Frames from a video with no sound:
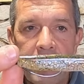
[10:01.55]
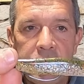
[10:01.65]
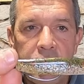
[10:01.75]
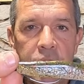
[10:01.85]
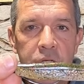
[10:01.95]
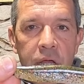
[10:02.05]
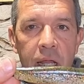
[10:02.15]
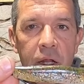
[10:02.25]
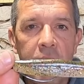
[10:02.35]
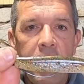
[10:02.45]
This is a good
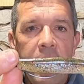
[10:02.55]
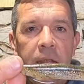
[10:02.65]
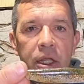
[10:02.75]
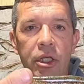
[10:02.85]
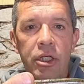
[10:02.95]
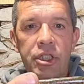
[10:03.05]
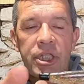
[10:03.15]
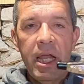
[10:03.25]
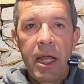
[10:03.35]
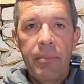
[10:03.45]
color and a good
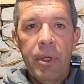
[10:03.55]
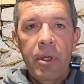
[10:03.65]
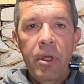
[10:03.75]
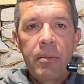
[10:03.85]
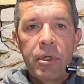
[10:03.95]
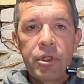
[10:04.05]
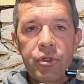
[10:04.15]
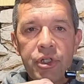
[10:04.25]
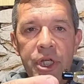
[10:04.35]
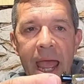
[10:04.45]
setup because
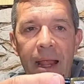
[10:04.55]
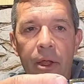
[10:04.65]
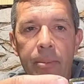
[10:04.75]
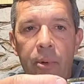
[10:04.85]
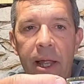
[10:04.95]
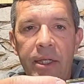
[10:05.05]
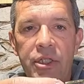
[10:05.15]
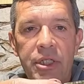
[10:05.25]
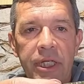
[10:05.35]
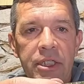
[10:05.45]
you're shallow up around
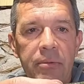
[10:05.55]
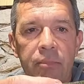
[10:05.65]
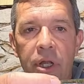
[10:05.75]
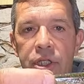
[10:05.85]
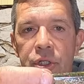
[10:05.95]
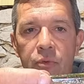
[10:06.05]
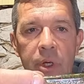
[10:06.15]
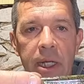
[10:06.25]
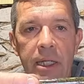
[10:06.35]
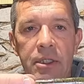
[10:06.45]
sticks and brush and
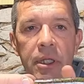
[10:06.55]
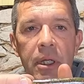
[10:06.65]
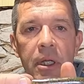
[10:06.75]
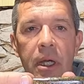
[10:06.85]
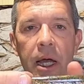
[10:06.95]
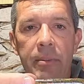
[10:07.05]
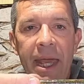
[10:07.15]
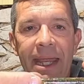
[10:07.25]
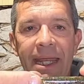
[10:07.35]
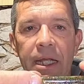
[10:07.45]
weeds.
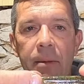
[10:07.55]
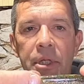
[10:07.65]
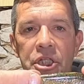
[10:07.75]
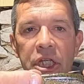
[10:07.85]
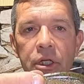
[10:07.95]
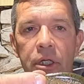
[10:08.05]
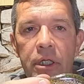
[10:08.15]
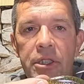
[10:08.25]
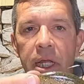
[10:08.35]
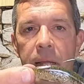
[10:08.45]
That EWG
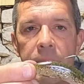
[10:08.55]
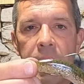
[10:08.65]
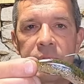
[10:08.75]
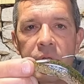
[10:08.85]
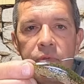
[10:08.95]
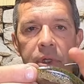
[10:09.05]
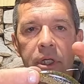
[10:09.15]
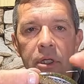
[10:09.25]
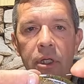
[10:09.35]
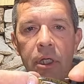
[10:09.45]
hook setup comes in
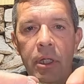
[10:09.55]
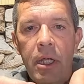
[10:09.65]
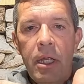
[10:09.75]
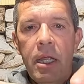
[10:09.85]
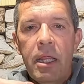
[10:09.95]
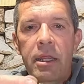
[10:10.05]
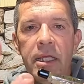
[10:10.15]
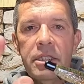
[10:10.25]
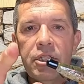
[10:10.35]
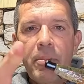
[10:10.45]
really good.
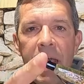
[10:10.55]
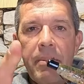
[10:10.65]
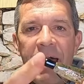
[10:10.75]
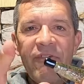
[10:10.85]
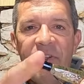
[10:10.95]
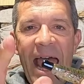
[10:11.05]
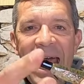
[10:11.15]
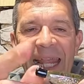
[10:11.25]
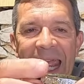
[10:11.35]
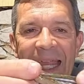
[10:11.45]
This is made by
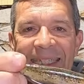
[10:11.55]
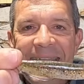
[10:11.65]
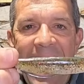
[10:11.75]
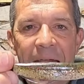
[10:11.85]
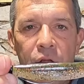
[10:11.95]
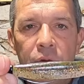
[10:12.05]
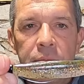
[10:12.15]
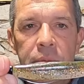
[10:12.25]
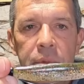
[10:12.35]
Flatlands Tackle.